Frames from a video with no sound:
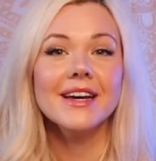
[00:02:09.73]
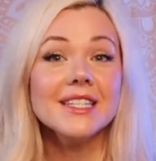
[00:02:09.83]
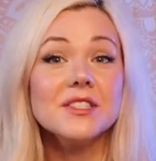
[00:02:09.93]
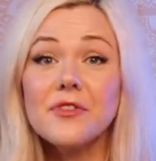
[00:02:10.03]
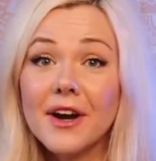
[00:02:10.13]

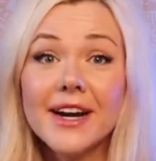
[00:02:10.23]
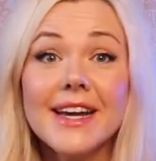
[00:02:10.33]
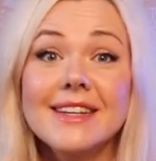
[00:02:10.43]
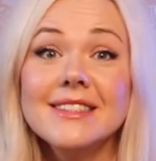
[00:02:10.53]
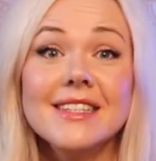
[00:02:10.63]
It's very
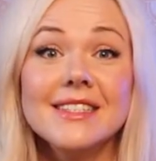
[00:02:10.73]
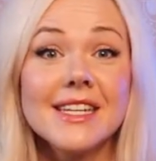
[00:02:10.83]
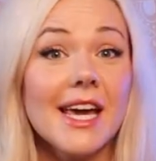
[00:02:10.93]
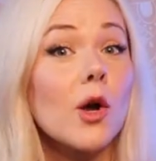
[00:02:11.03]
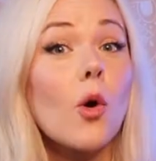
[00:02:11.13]
easy to
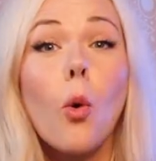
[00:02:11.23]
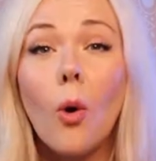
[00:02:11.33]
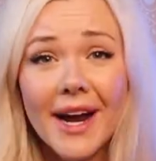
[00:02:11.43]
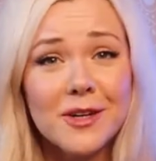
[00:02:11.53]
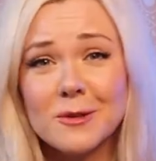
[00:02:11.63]
get
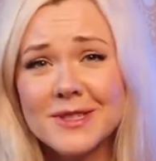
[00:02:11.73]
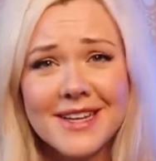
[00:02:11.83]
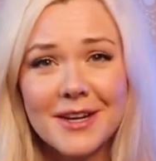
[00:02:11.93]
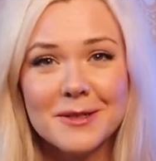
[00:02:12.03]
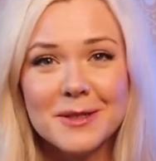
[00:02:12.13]
quite good
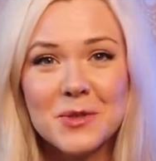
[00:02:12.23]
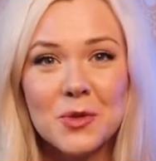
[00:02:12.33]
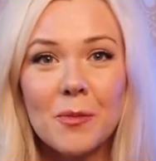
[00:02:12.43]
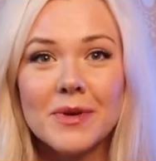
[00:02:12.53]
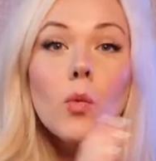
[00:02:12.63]
sound on
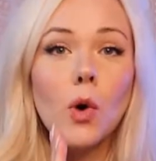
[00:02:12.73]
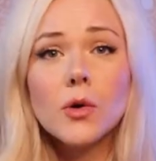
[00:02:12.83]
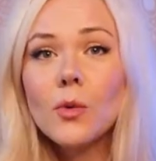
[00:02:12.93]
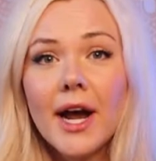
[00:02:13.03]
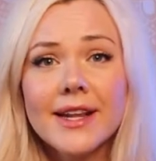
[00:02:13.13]
Zoom.
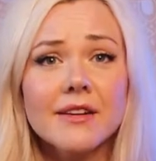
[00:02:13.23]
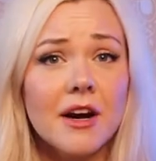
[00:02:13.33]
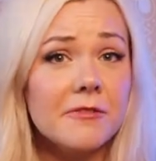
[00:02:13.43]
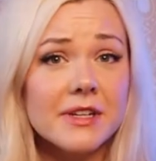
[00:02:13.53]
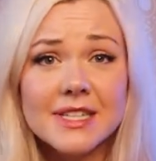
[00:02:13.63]
Worldwide, there
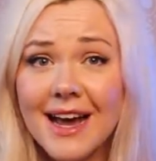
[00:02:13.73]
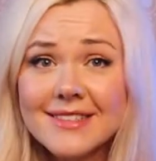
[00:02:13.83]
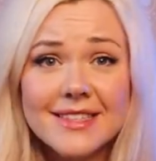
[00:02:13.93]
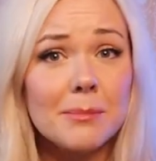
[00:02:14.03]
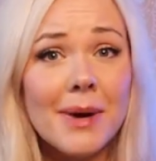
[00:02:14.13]
are
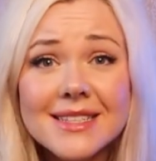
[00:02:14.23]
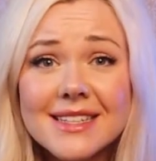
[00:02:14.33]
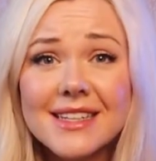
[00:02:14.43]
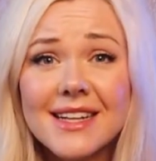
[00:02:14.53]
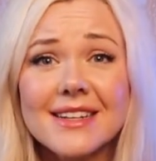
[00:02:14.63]
fantastic
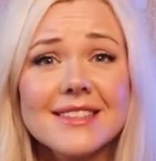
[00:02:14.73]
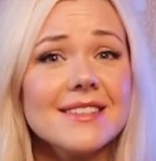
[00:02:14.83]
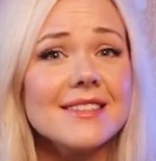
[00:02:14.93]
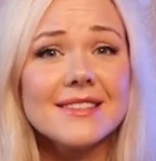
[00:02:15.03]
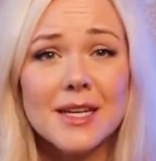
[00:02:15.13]
masterclasses,
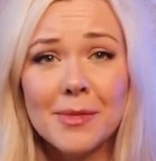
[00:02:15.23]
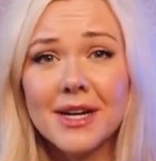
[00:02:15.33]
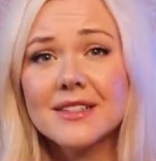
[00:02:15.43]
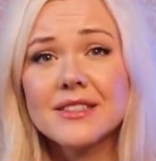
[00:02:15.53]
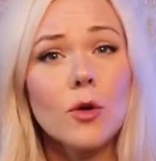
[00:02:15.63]

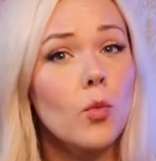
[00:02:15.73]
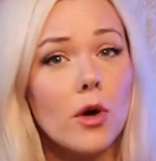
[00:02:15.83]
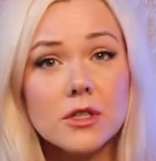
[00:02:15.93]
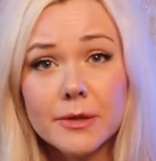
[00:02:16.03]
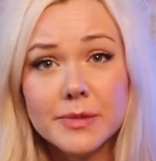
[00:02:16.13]
seminars, and
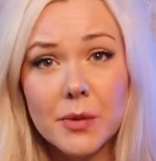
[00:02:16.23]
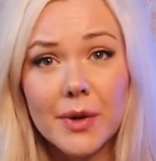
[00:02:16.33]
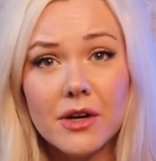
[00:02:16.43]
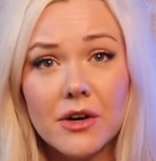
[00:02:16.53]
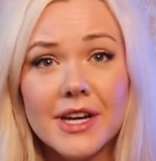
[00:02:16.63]
workshops
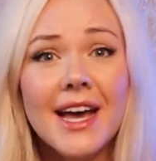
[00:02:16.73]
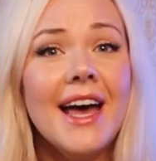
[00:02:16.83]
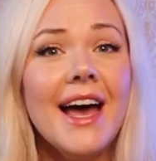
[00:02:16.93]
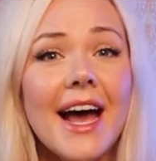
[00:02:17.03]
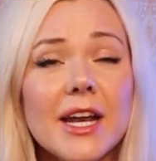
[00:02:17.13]
going on,
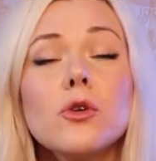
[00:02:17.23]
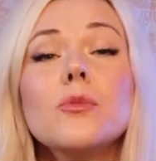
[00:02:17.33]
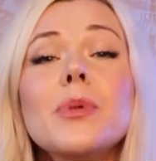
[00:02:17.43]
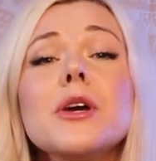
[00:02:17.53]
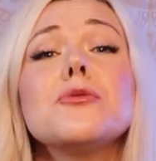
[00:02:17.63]
and it would
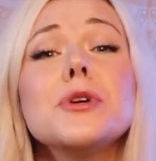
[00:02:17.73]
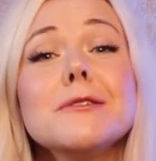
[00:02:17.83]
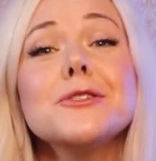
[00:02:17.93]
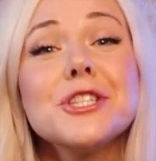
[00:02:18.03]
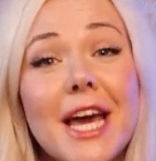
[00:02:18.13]
be a real
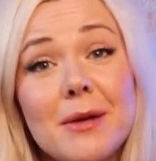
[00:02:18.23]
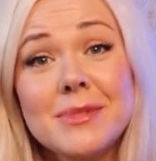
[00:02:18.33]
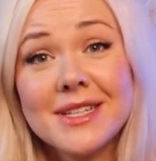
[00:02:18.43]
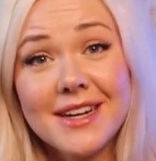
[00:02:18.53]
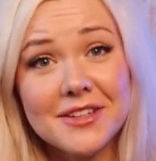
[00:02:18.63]
shame
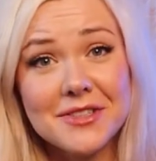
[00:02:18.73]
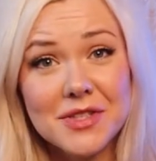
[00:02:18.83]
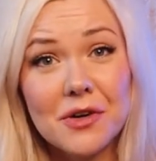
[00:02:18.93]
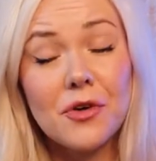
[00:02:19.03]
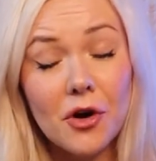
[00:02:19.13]
to cut
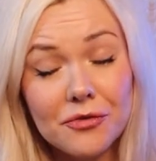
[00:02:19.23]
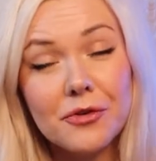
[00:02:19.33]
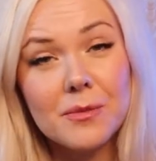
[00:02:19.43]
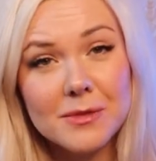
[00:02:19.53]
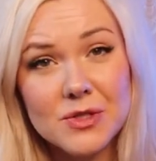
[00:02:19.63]
yourself off
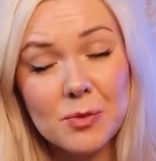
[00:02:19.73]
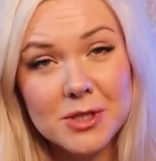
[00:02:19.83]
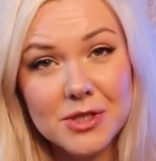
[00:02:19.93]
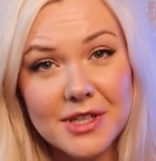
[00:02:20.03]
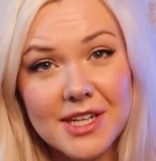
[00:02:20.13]
from those
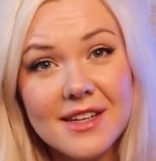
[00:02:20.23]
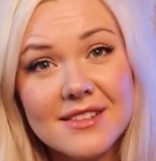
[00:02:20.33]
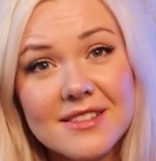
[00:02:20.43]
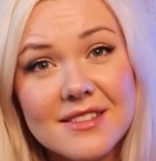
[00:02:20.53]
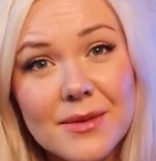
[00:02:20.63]

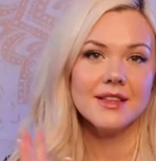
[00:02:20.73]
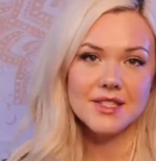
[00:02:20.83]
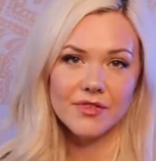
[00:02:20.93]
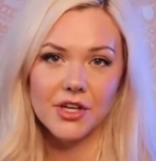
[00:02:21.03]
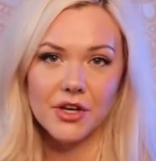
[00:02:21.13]
opportunities.
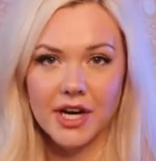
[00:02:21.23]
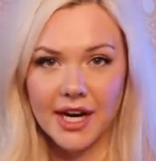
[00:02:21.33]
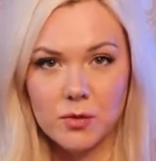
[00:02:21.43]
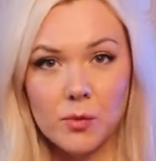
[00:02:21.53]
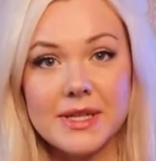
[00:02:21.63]
This video
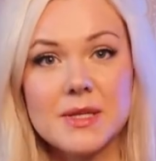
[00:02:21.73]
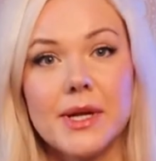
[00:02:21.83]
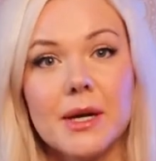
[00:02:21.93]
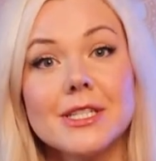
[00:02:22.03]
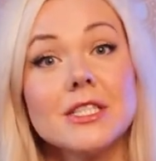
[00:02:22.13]
guide will be
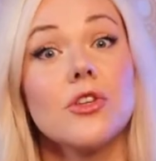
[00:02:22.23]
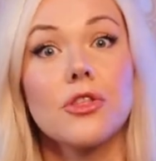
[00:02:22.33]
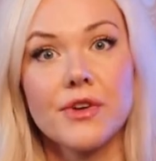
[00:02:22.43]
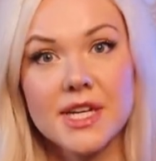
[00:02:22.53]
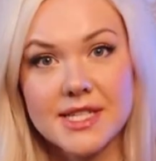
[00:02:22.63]
split up into
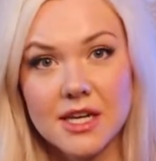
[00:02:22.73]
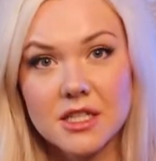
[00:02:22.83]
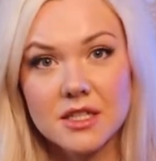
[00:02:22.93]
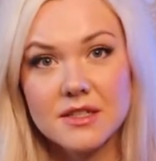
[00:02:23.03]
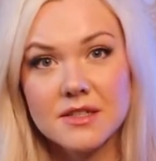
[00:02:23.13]
3
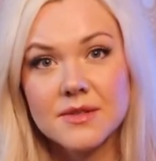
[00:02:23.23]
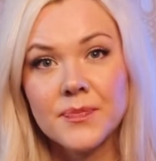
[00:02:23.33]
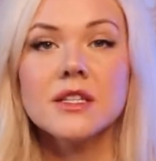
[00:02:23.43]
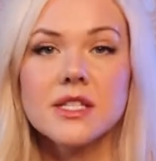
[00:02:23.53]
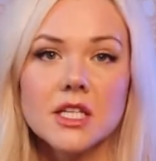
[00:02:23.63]
sections.
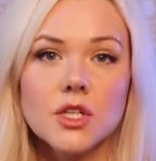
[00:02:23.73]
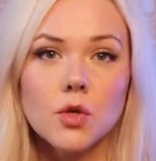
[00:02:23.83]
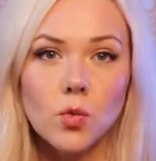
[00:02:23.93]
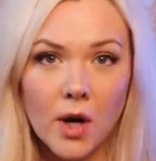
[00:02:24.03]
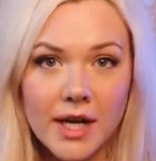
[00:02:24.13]

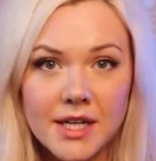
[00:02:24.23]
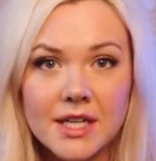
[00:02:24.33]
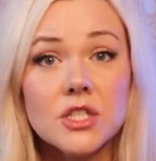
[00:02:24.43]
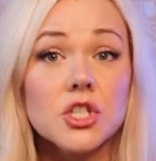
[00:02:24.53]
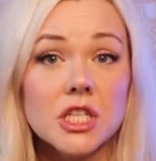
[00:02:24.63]
Section 1
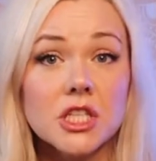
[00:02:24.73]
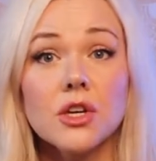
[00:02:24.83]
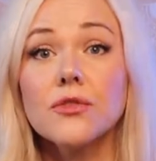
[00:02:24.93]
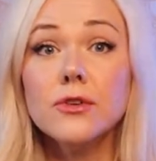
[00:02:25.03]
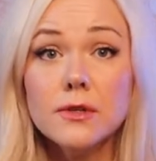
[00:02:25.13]
is changing
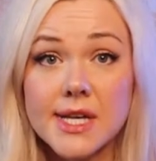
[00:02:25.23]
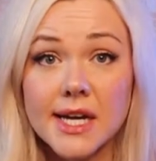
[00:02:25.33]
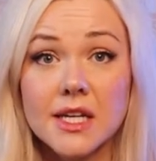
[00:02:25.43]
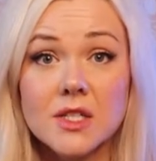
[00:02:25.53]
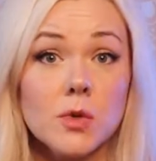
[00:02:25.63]
a few
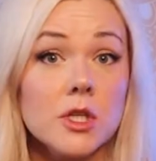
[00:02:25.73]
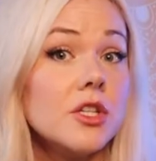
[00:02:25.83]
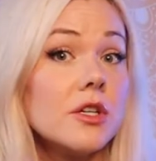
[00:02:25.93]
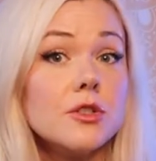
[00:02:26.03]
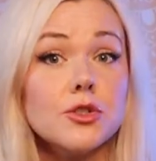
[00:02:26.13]
settings, which
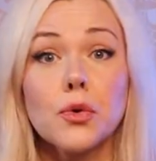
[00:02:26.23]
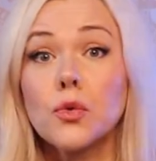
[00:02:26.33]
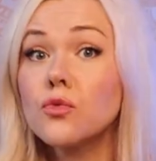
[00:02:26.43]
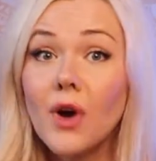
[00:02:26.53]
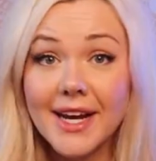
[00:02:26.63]
you can
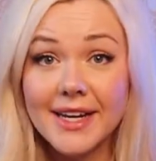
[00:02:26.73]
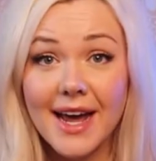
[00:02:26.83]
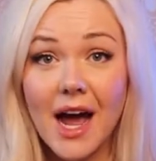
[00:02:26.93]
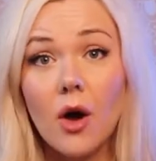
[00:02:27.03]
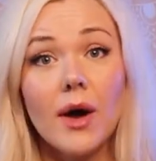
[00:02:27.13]
do right
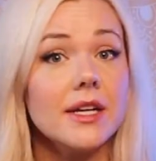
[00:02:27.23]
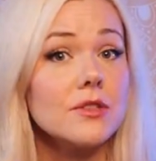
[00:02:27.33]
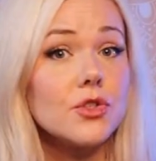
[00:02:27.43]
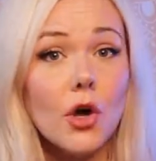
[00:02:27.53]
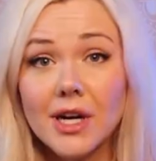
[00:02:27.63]
now and
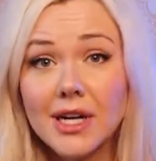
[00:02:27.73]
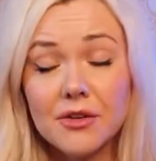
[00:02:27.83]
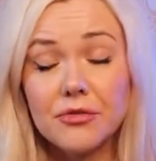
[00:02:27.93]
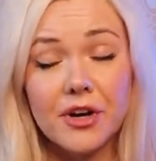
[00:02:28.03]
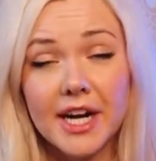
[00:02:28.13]
is totally
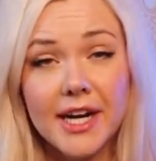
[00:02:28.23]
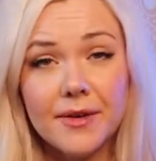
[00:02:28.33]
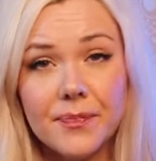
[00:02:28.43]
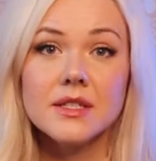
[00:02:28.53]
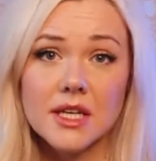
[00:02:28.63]

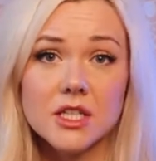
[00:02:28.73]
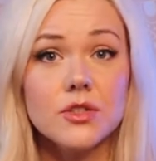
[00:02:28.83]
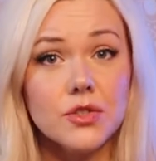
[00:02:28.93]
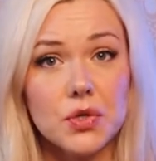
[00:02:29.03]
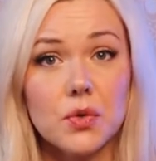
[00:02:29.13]
free.
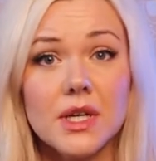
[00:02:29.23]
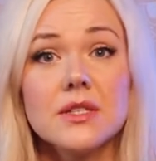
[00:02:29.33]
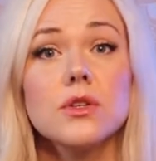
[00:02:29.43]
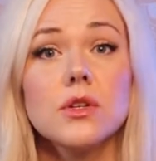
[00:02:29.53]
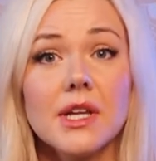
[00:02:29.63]
Section 2
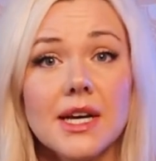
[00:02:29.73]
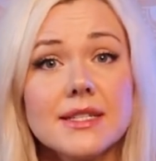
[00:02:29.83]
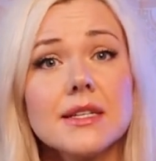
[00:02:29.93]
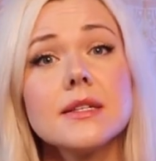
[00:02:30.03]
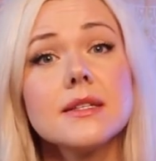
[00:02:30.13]
is
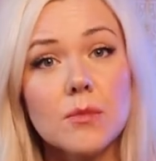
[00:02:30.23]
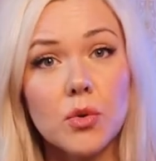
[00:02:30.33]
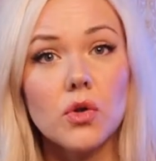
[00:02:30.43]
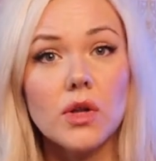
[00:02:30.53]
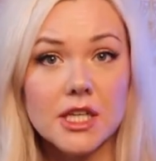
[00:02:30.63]
utilizing
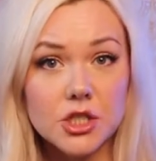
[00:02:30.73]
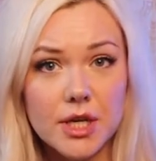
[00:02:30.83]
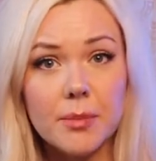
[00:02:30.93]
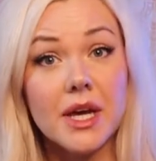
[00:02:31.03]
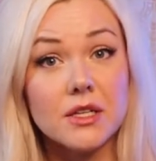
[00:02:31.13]
simple and
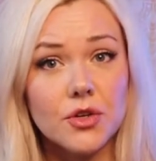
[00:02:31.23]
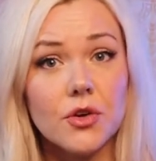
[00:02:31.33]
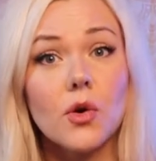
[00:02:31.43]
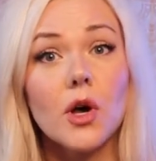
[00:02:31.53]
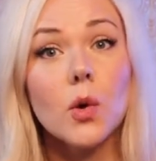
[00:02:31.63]
cheap
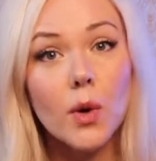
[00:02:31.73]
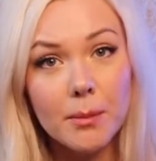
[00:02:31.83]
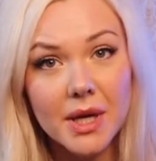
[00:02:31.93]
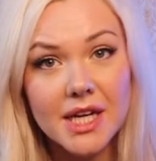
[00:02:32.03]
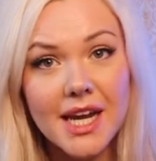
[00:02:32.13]
external
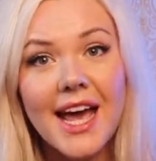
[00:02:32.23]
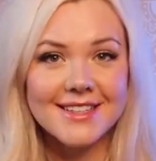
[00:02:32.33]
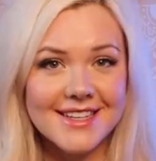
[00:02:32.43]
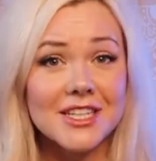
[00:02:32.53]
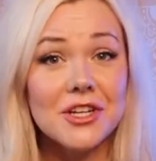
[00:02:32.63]
equipment.
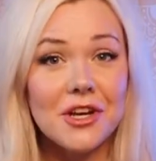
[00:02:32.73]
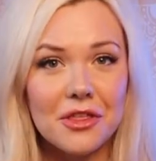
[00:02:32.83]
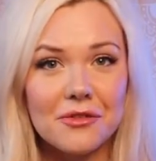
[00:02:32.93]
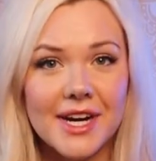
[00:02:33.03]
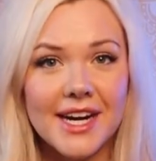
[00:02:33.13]
And Section
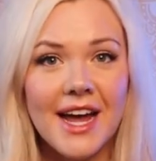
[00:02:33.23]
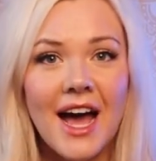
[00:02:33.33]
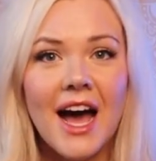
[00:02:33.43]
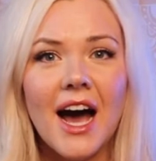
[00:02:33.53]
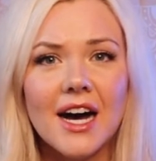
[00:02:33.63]
3
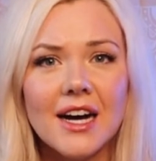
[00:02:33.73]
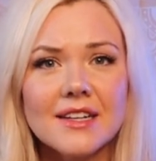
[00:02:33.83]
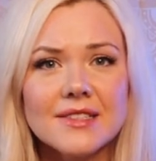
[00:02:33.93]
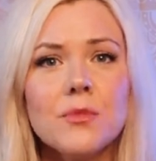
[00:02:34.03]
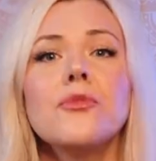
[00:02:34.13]
are
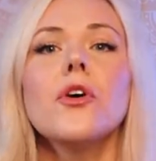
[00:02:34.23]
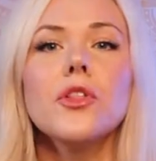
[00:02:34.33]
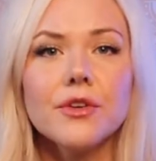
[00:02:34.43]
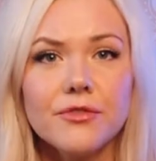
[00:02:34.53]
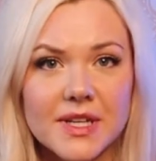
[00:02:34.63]
some
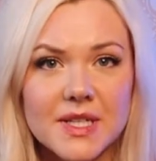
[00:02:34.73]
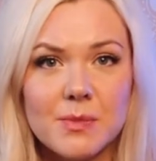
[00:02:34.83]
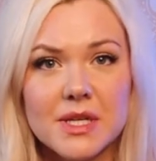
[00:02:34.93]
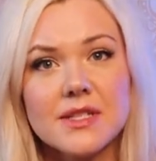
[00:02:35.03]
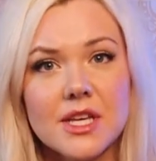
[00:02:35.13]
further
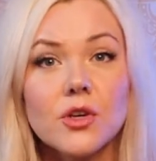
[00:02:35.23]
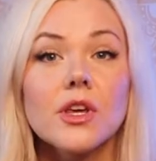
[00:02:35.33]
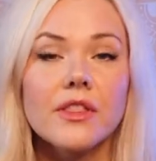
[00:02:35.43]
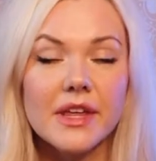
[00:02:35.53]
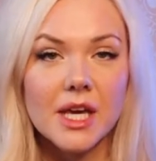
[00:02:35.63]
investments that you
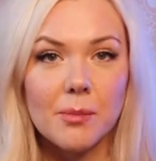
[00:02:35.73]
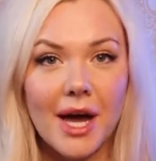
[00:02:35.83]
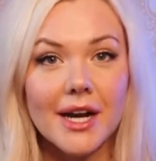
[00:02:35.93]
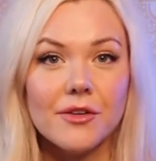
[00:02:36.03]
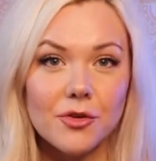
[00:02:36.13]
can think
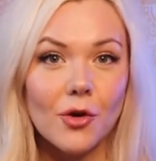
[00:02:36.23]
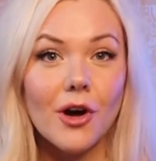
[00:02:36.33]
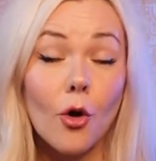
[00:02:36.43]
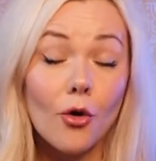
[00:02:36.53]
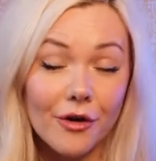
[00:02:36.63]
about if you're
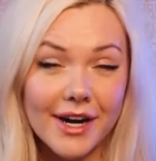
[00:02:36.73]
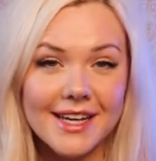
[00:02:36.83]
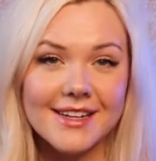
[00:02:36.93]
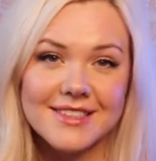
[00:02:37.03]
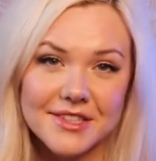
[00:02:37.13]

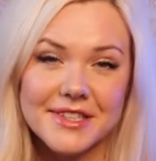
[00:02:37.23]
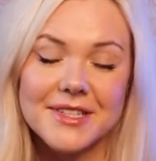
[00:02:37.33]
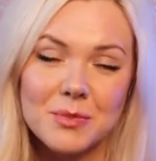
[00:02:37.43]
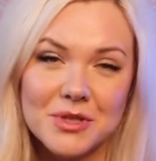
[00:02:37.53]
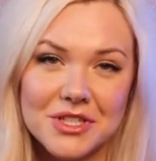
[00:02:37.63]
already a
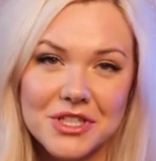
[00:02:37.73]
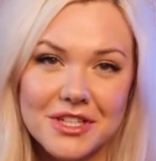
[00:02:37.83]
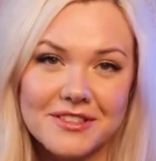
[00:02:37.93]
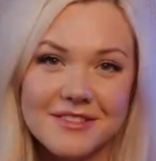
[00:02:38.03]
serious musician.